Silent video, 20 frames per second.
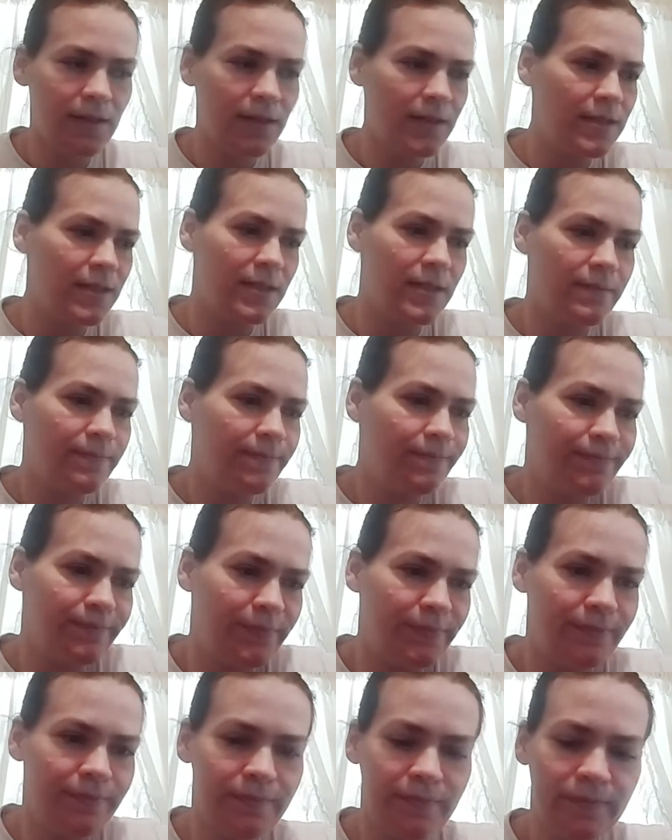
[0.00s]
That's just
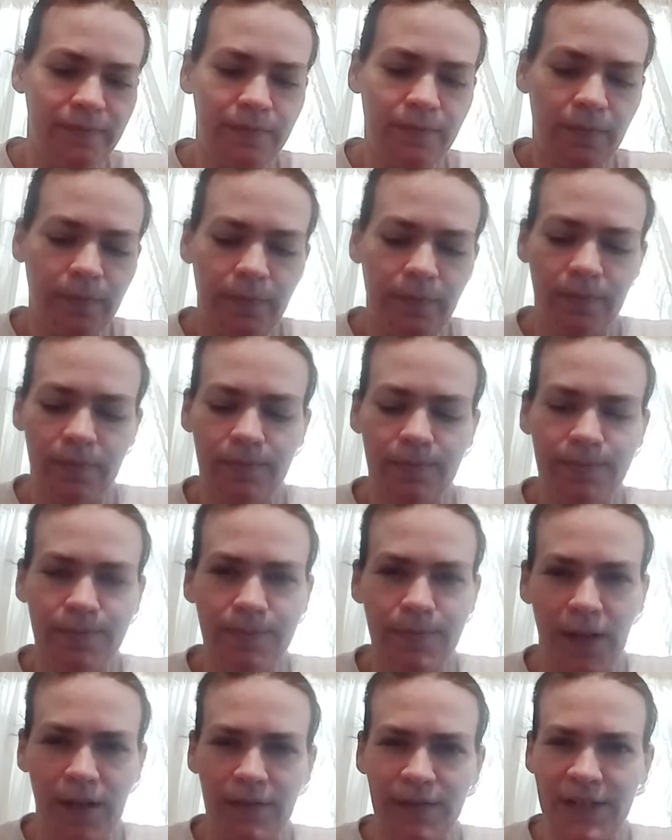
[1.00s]

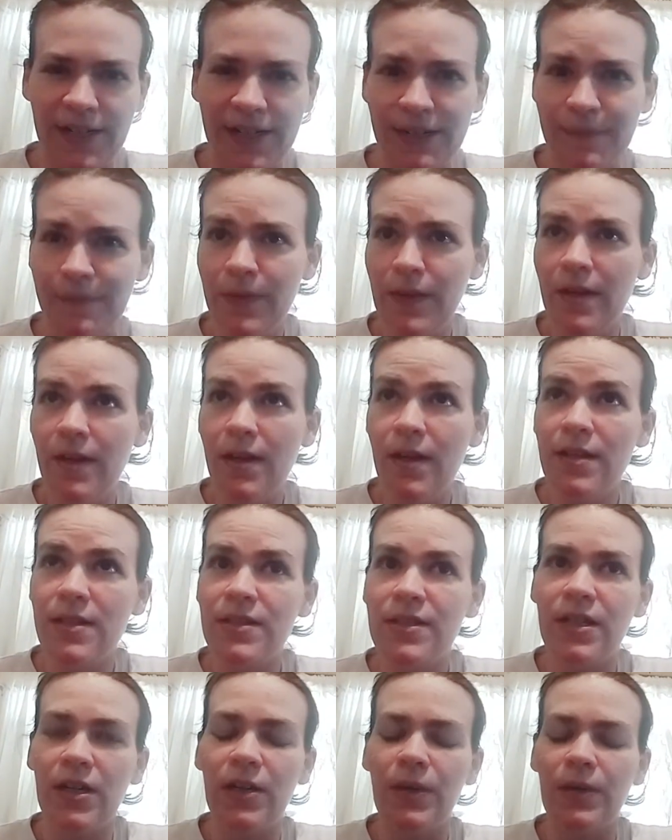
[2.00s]
not right.
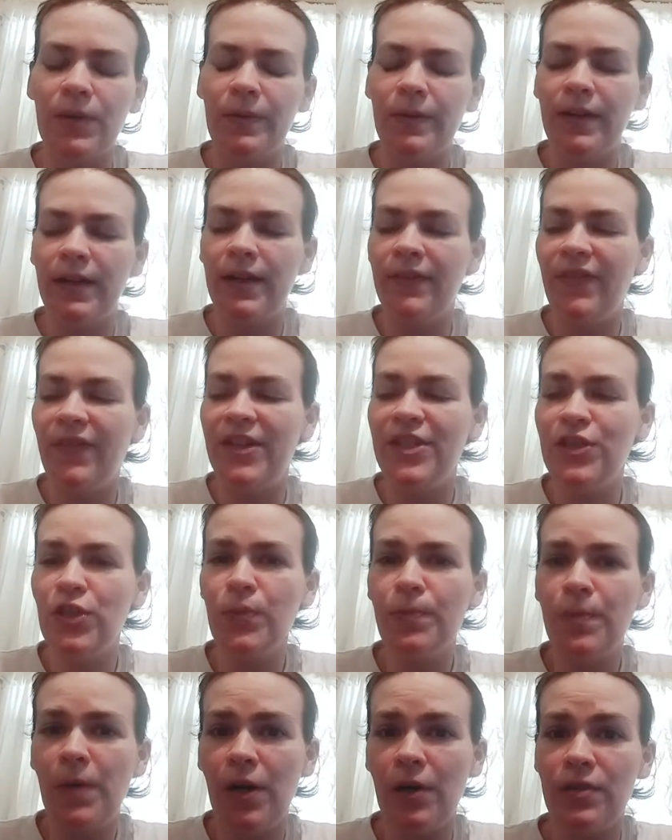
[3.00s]
So if I
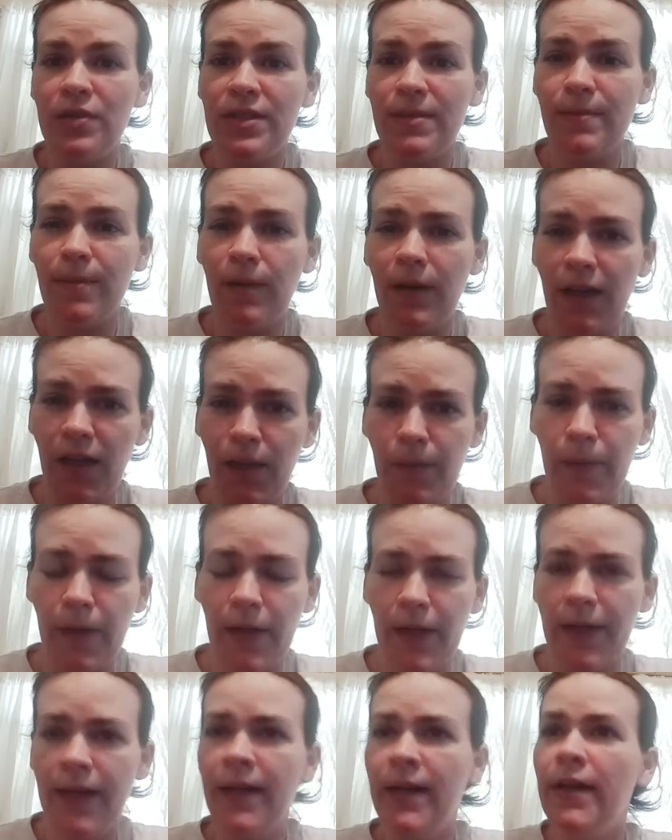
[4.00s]
do post them on
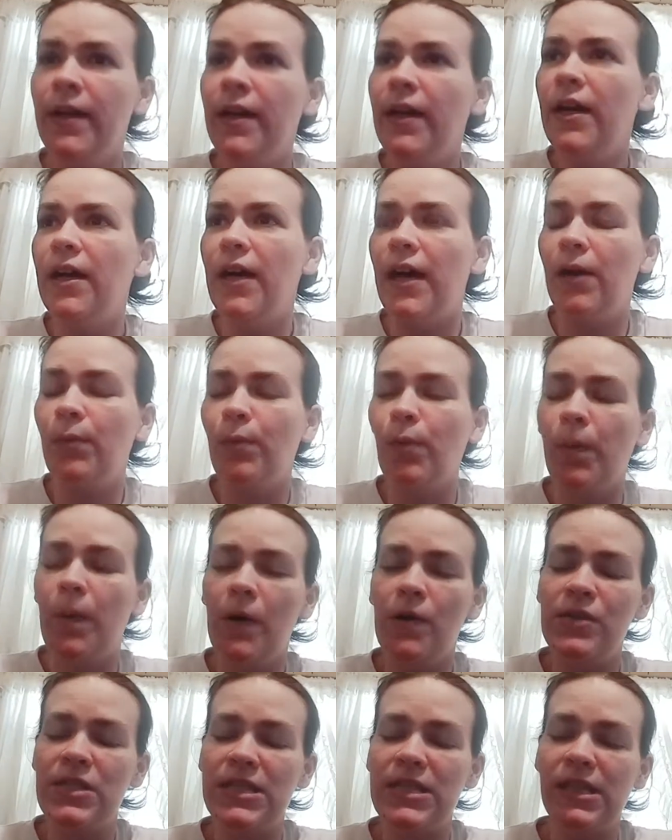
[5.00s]
eBay, I will
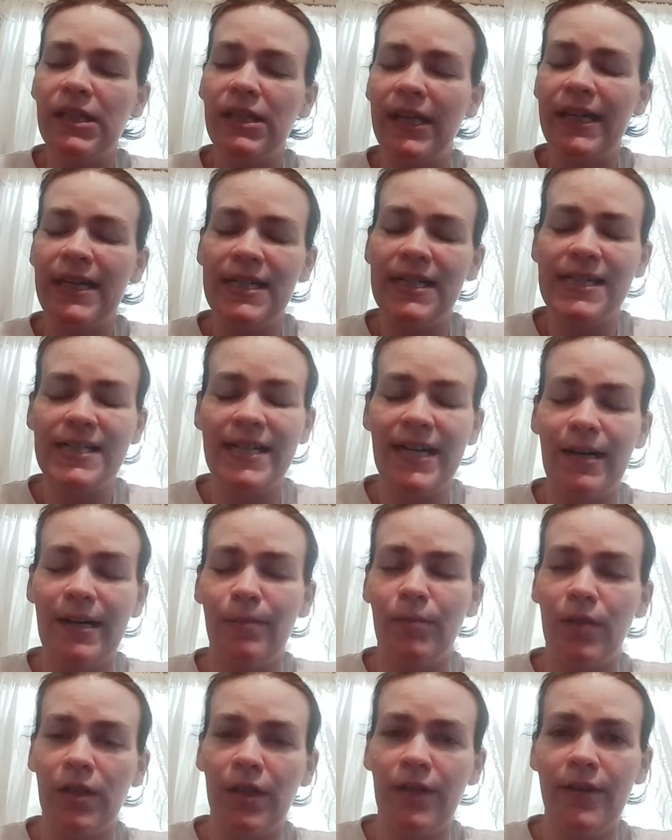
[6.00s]
post the links
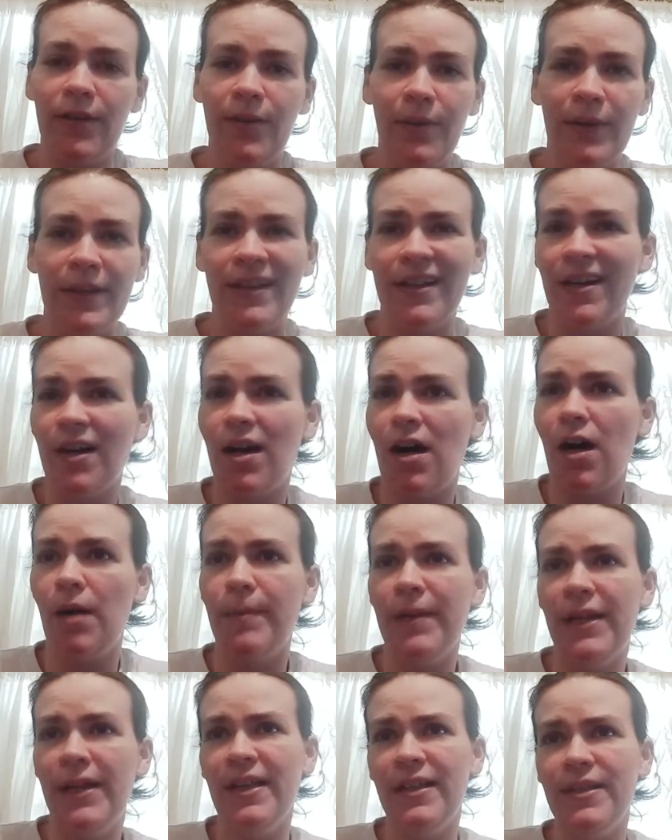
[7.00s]
down below in the
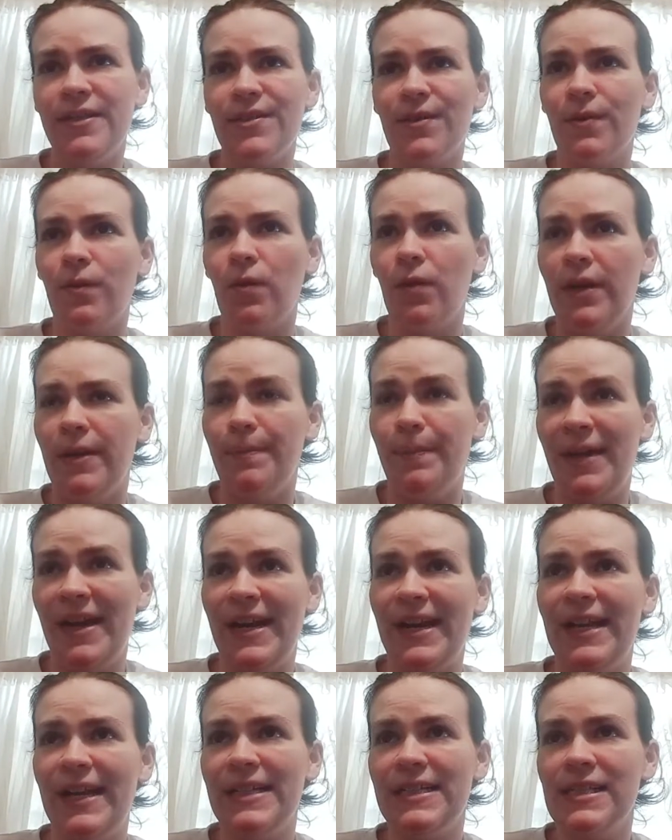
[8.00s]
comments and
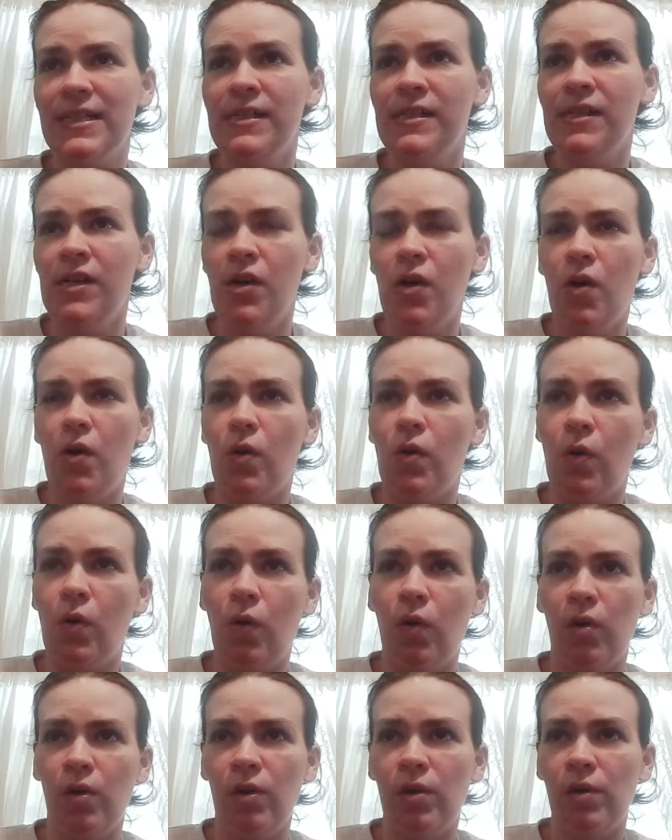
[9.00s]
pin it,
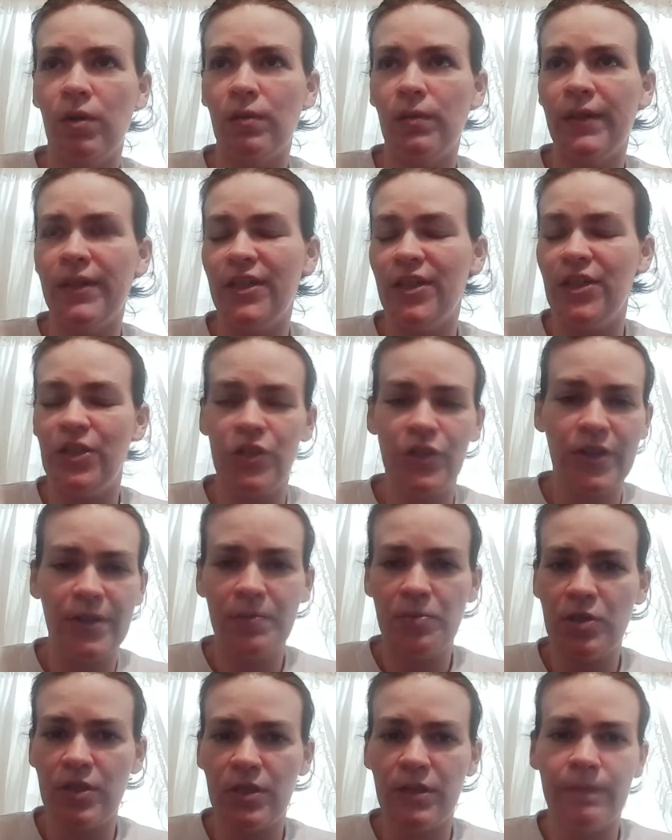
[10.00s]
or in the
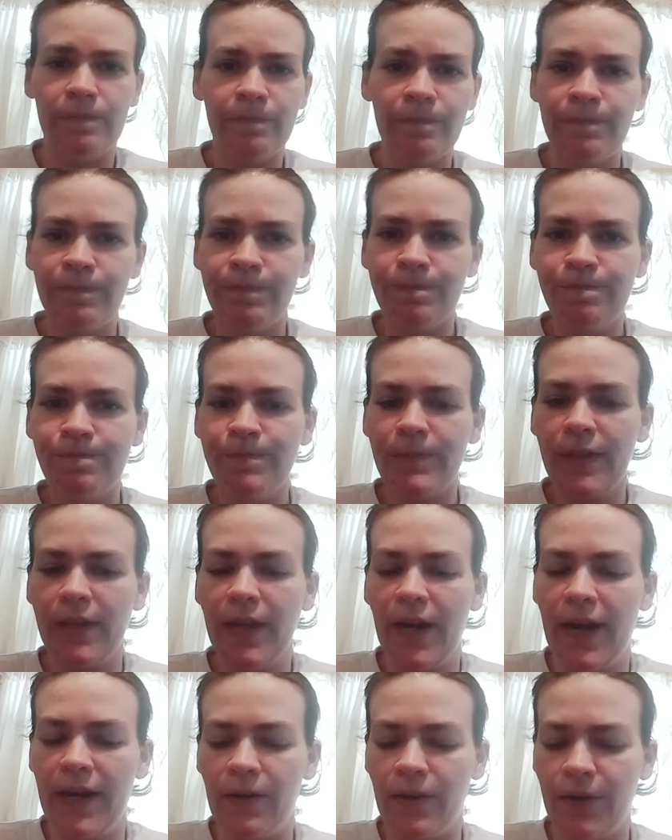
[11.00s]
description.
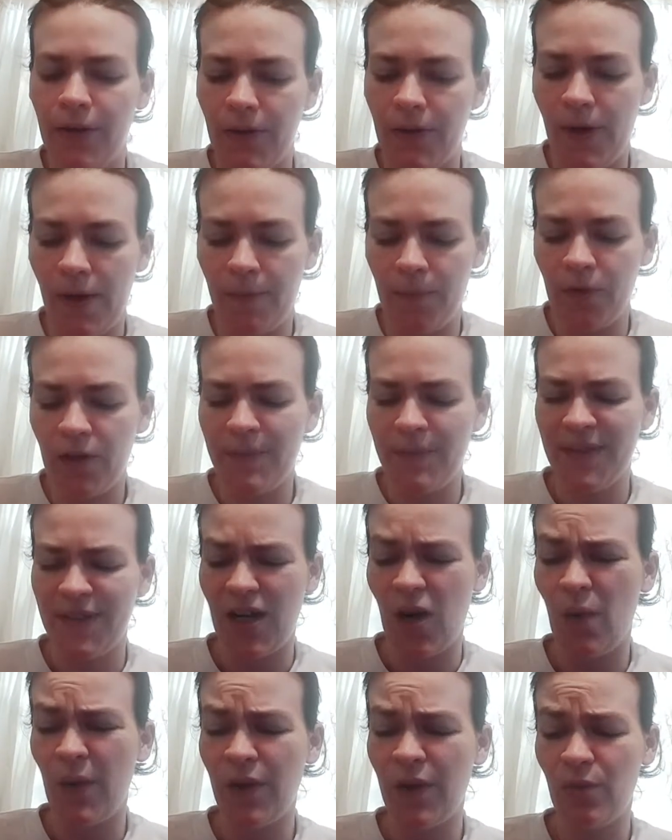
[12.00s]
I don't know. I'm going to
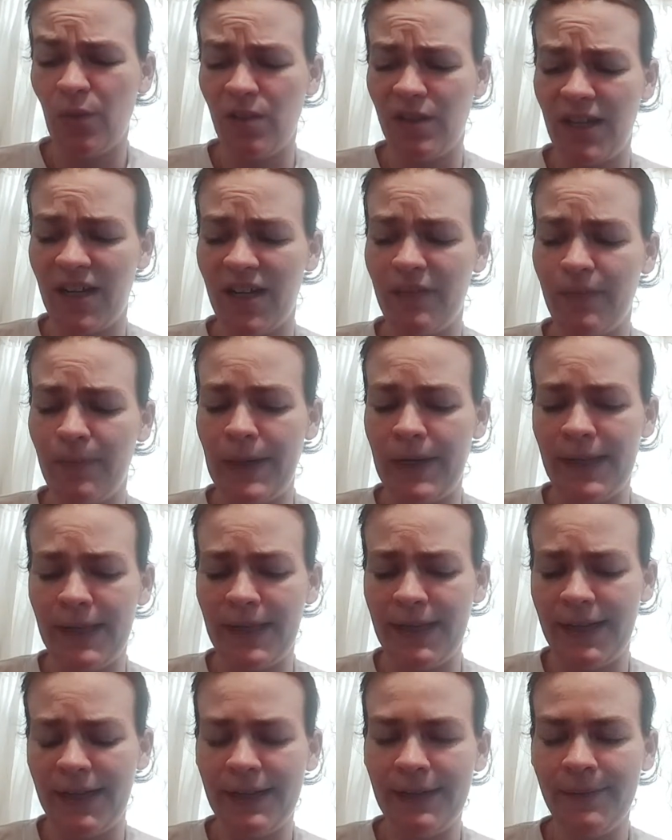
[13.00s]
be going through a lot of
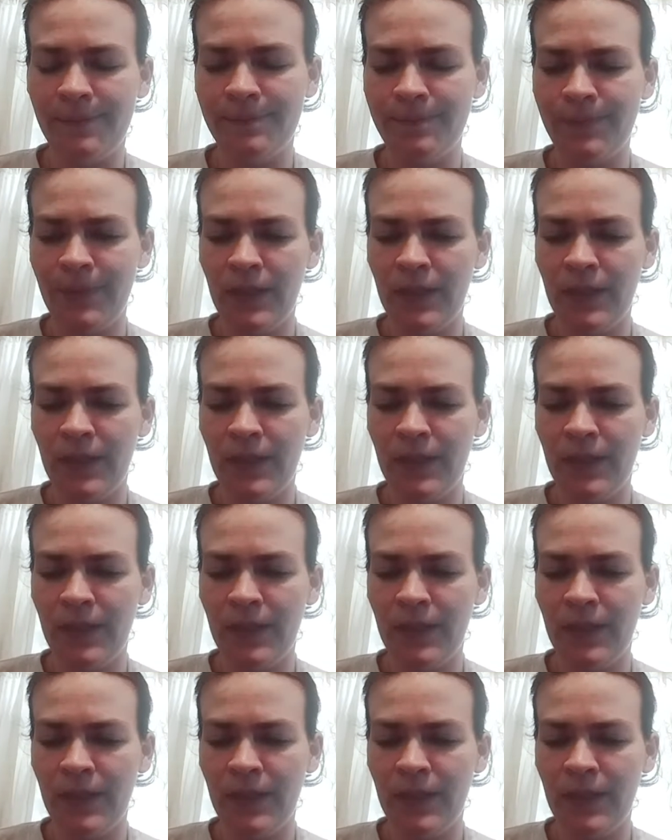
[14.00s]
my like